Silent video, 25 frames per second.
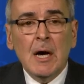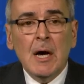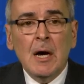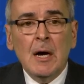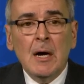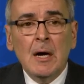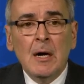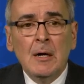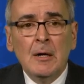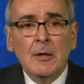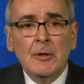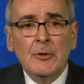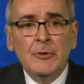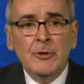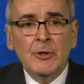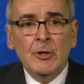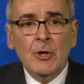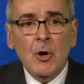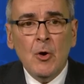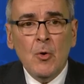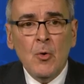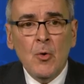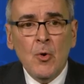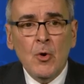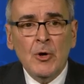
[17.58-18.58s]
Uh, the
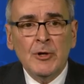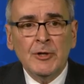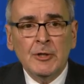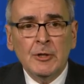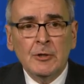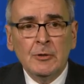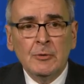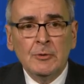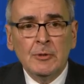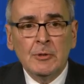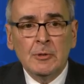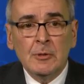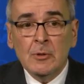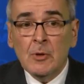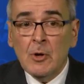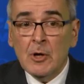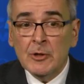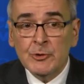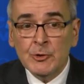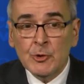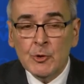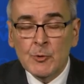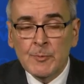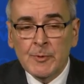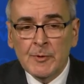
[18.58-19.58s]
cohort included a
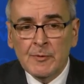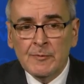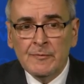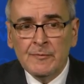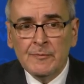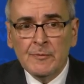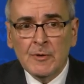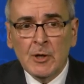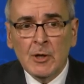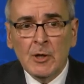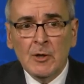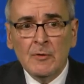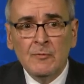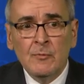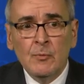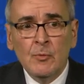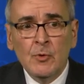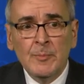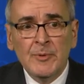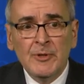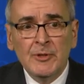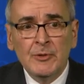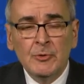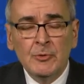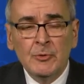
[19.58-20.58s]
large group of, of
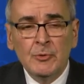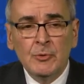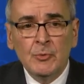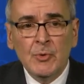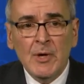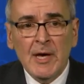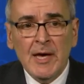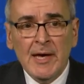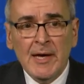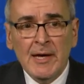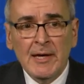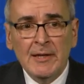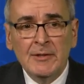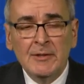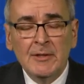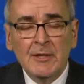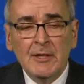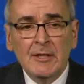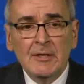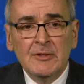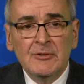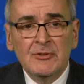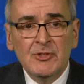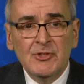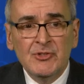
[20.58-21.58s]
women who had
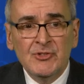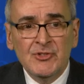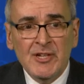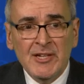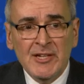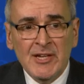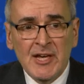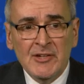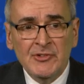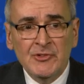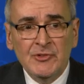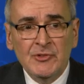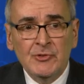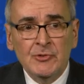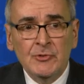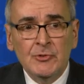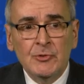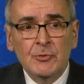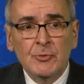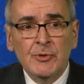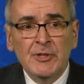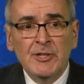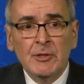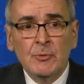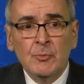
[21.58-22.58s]
DCIS
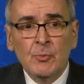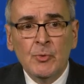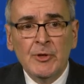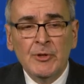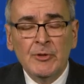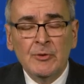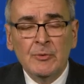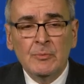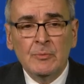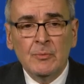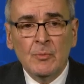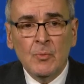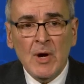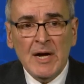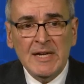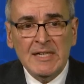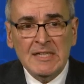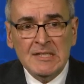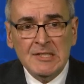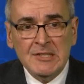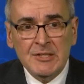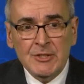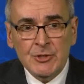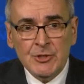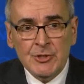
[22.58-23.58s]
treated with wide
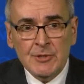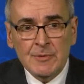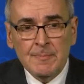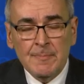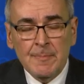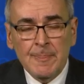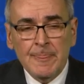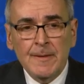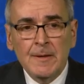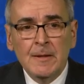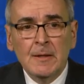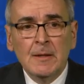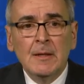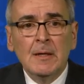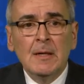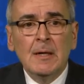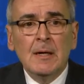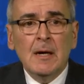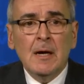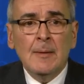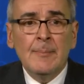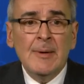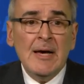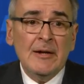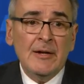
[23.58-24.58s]
excision,
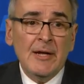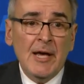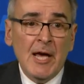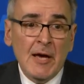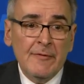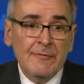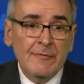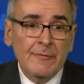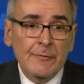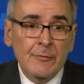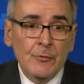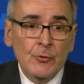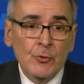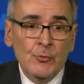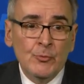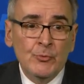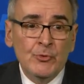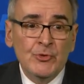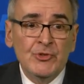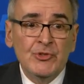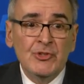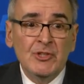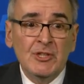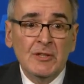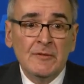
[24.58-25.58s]
about half of whom
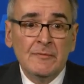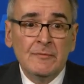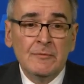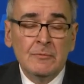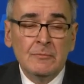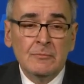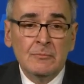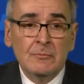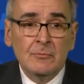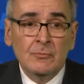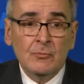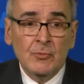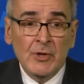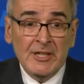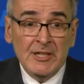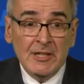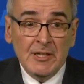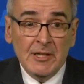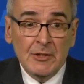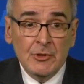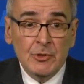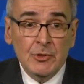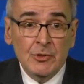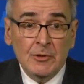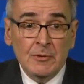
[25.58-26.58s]
received
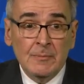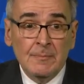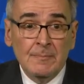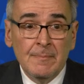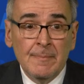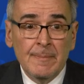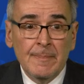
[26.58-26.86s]
radiation.